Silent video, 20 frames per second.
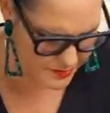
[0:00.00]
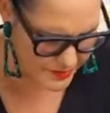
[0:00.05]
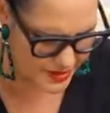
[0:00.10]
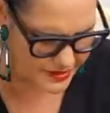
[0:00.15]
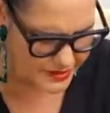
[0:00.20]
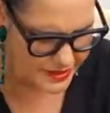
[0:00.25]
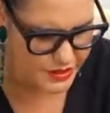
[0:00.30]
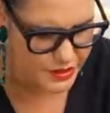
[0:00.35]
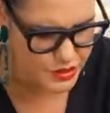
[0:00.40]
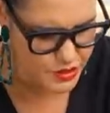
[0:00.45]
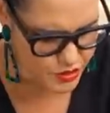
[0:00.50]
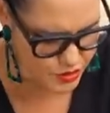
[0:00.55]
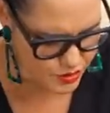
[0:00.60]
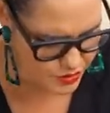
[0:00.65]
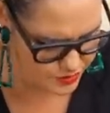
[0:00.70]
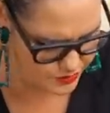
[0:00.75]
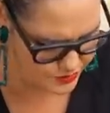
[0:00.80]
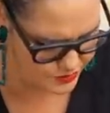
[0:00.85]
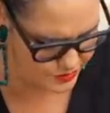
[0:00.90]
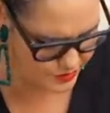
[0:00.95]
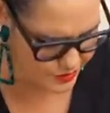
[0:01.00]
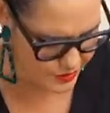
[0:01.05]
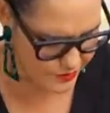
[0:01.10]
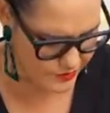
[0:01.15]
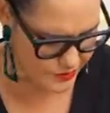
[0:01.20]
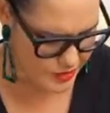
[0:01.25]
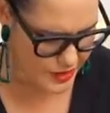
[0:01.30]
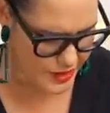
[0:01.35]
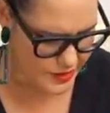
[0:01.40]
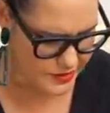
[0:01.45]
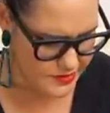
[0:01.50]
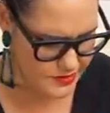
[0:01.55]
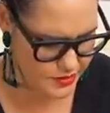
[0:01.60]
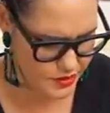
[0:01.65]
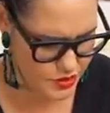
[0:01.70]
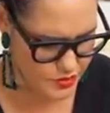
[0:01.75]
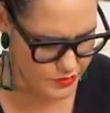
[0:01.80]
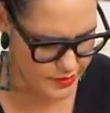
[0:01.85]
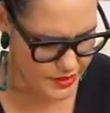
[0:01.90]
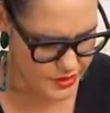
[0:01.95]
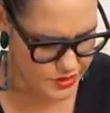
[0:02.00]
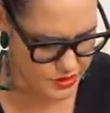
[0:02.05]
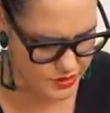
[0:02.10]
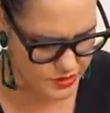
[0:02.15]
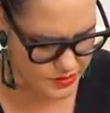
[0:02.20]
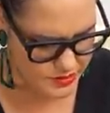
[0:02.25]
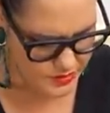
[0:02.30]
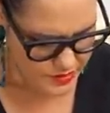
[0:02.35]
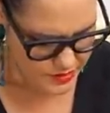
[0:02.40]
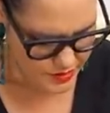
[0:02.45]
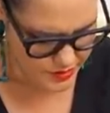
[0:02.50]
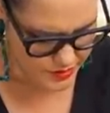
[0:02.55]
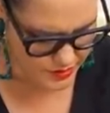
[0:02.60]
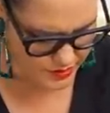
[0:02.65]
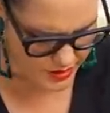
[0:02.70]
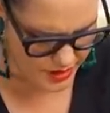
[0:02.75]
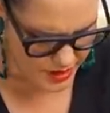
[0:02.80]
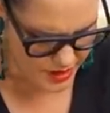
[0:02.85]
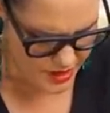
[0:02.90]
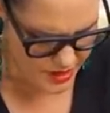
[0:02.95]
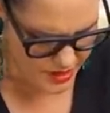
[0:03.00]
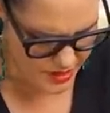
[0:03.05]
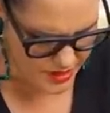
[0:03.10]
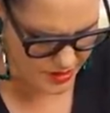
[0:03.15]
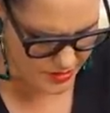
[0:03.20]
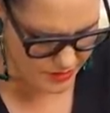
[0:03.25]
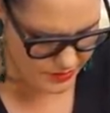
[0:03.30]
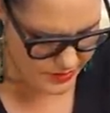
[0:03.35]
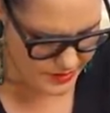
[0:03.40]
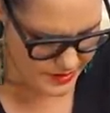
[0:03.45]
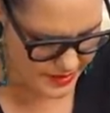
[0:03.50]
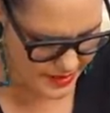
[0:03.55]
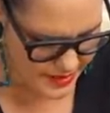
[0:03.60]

to make like a two serve kind of situation. So what's